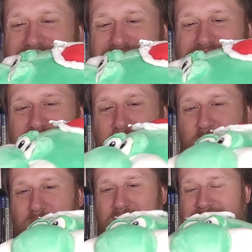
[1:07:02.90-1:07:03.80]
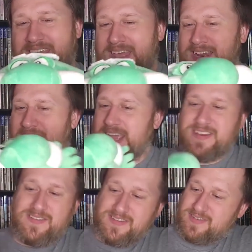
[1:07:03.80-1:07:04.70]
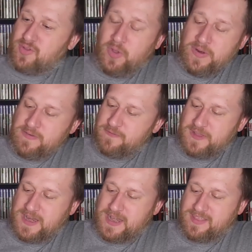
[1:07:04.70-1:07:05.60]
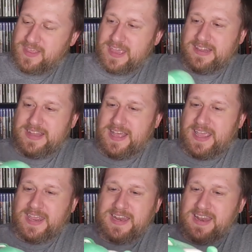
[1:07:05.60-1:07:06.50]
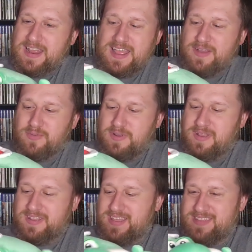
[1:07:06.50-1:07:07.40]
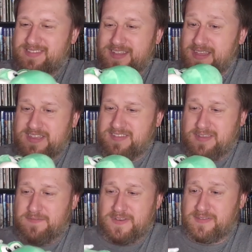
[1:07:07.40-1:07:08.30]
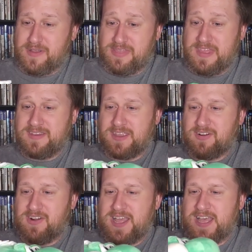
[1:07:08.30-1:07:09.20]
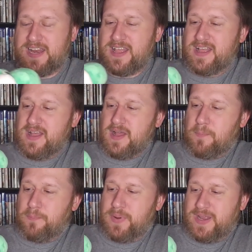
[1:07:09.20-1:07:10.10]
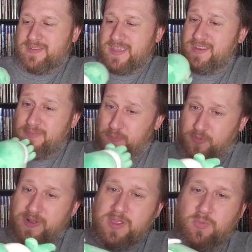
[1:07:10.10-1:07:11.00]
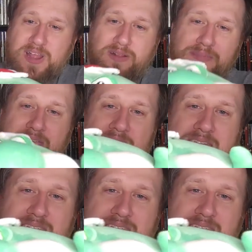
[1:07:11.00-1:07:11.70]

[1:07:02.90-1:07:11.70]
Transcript: So, again, I couldn't find anything online as if it's authentic or not, but it's pretty well made.